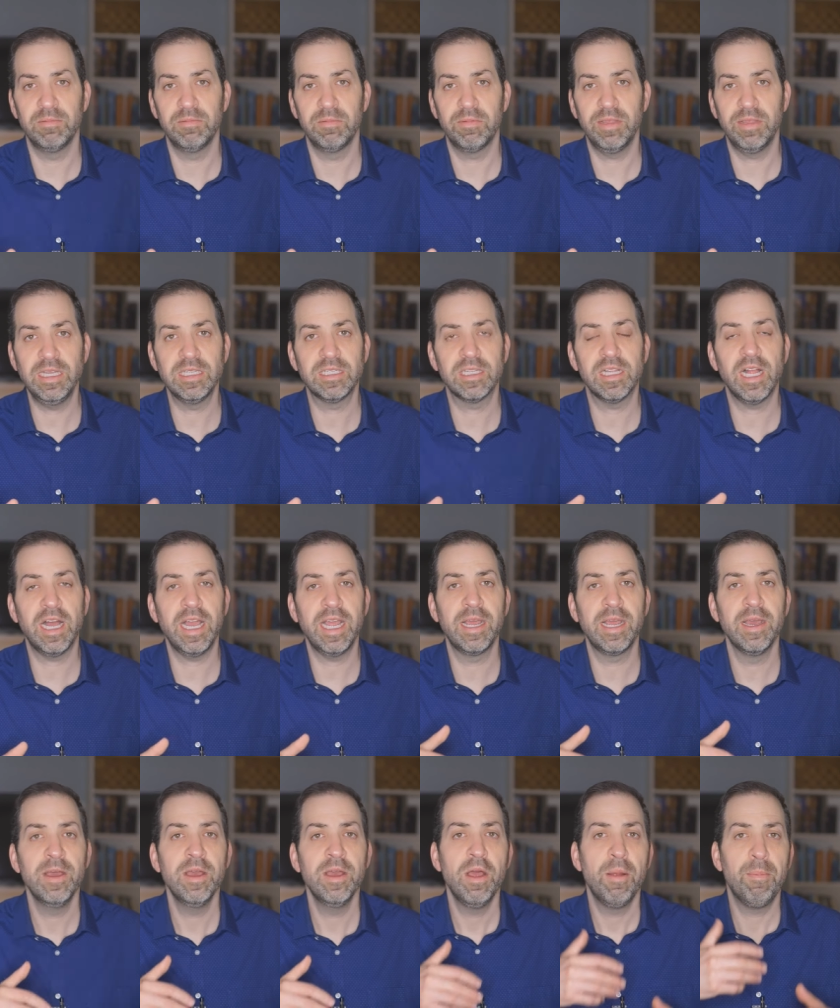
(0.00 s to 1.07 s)
Things like
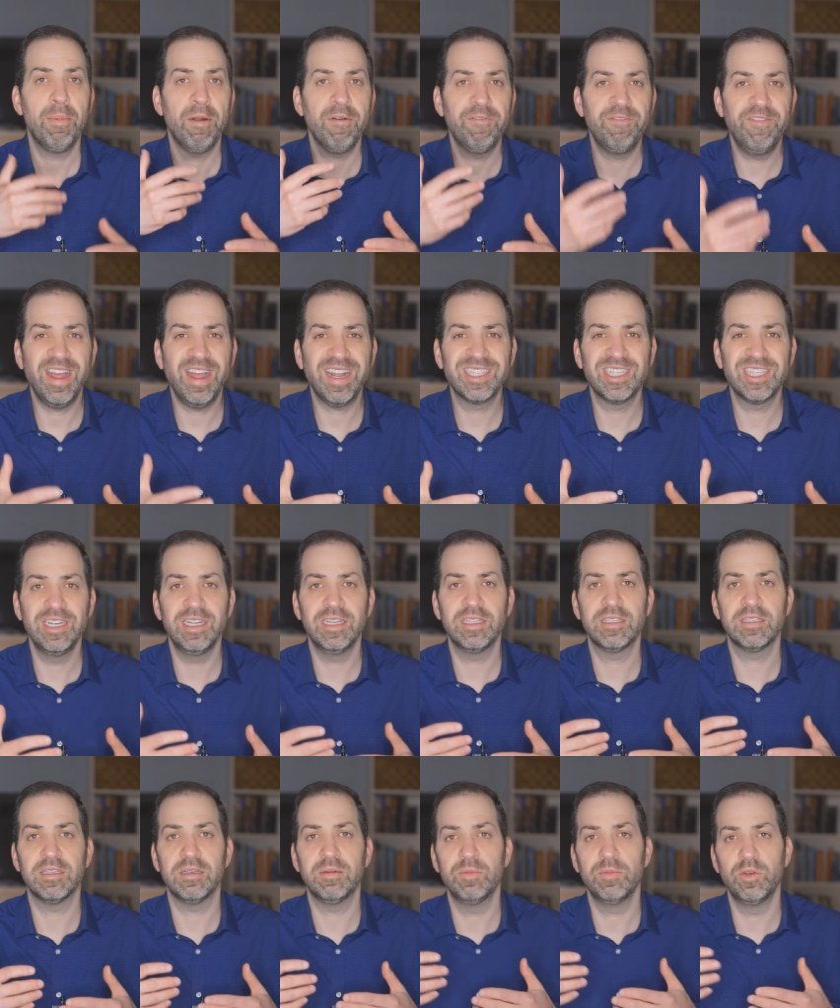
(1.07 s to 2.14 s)

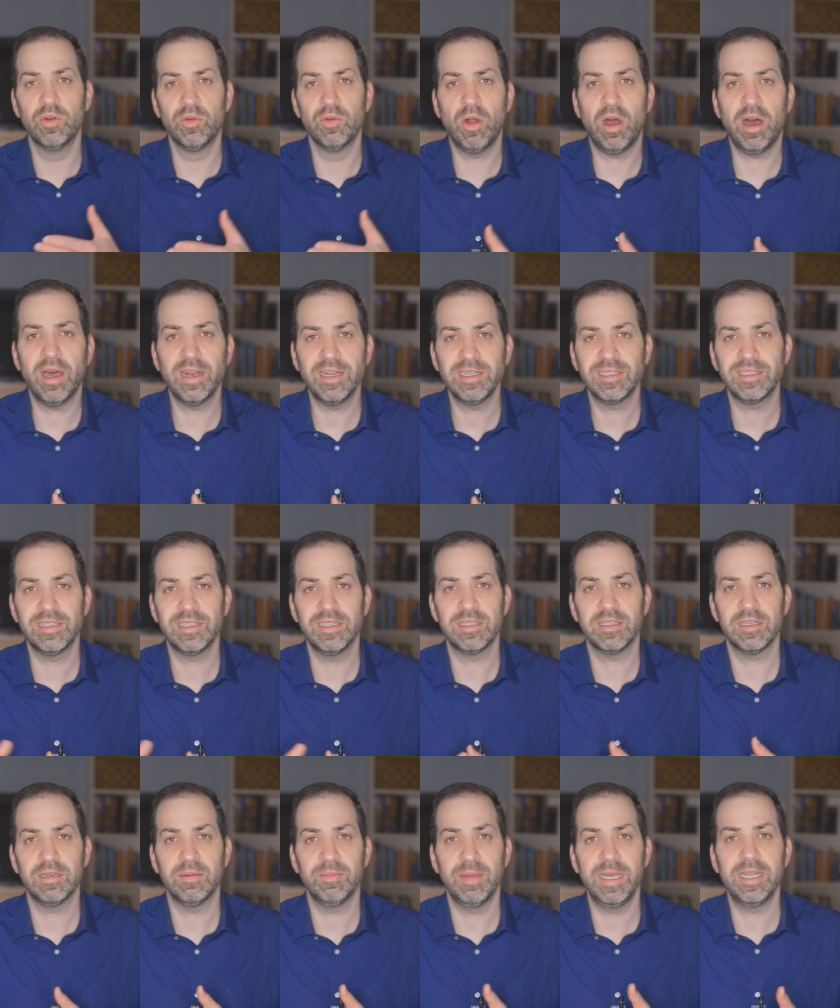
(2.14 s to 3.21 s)
perfectionism,
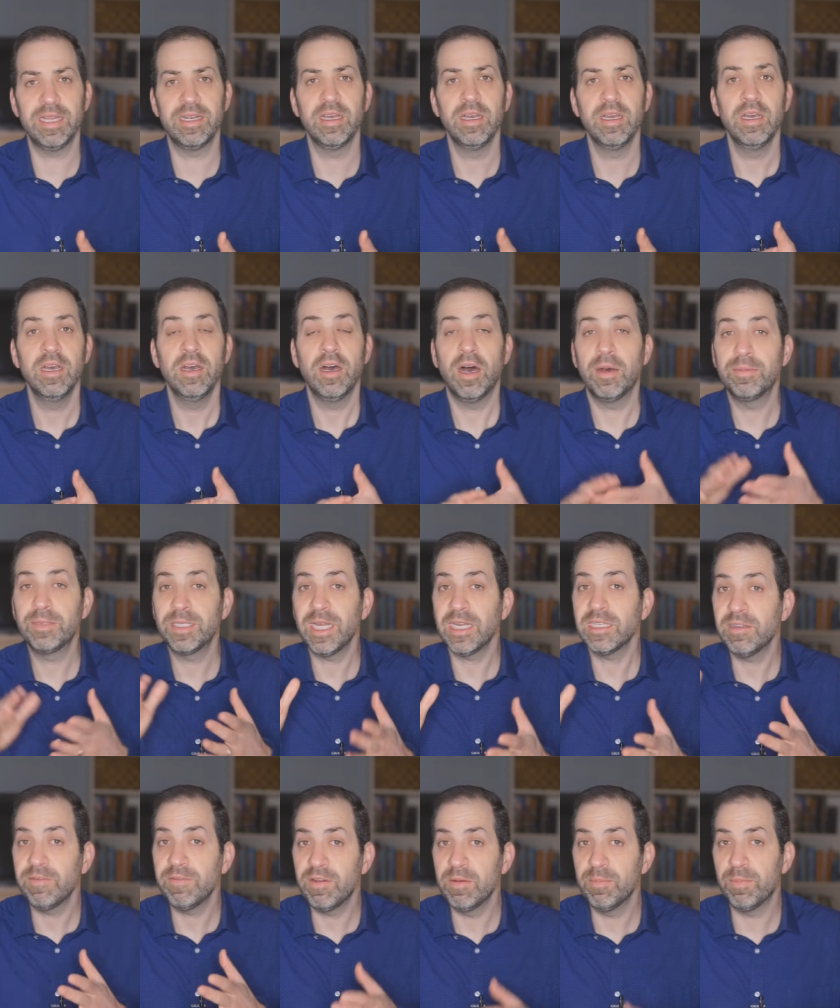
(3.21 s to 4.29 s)
neuroticism, and
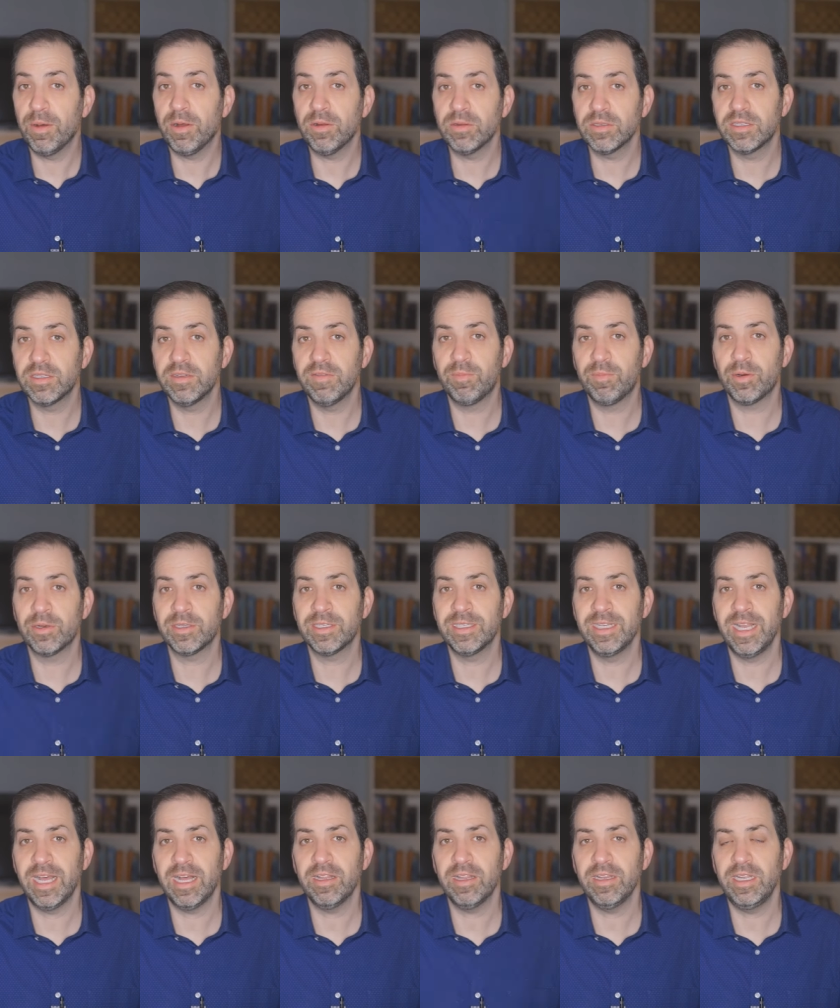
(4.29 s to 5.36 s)
obsessive compulsive
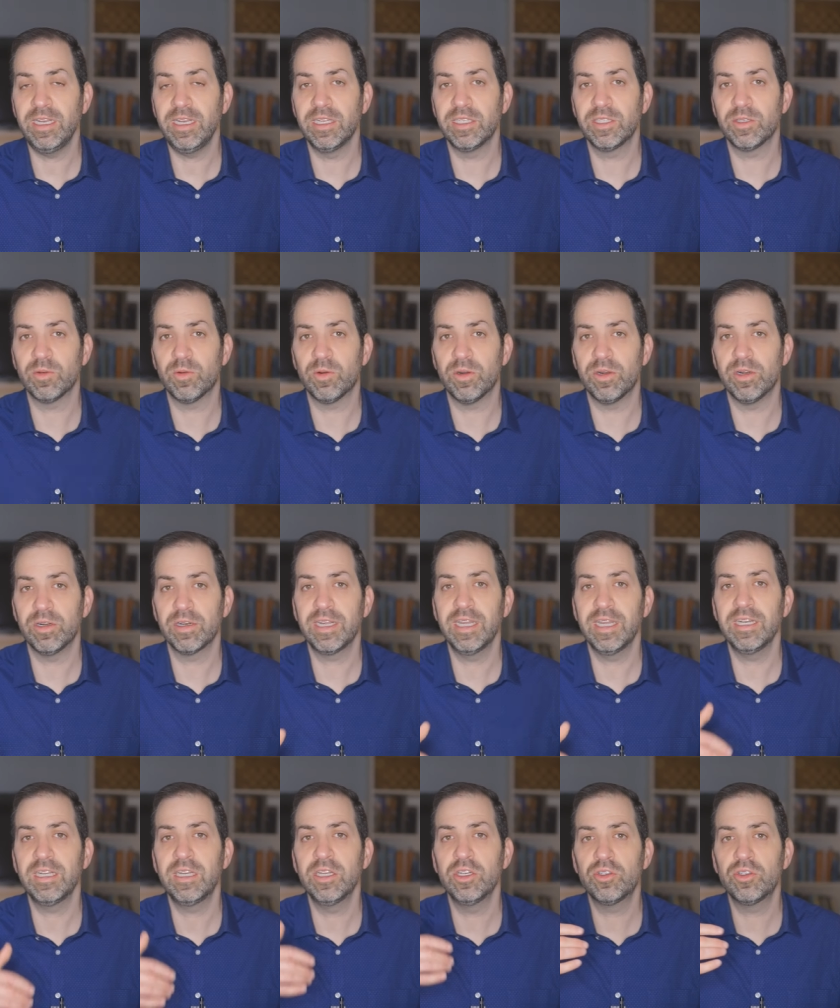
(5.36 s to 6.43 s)
personality disorder can
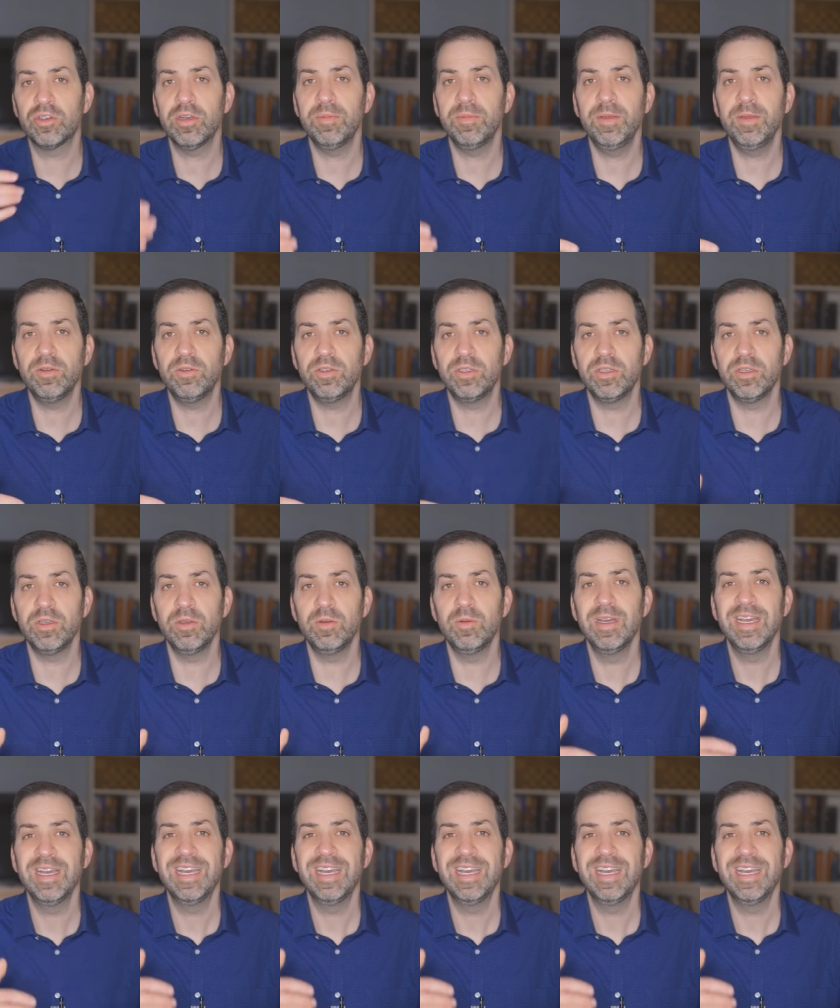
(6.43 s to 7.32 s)
contribute to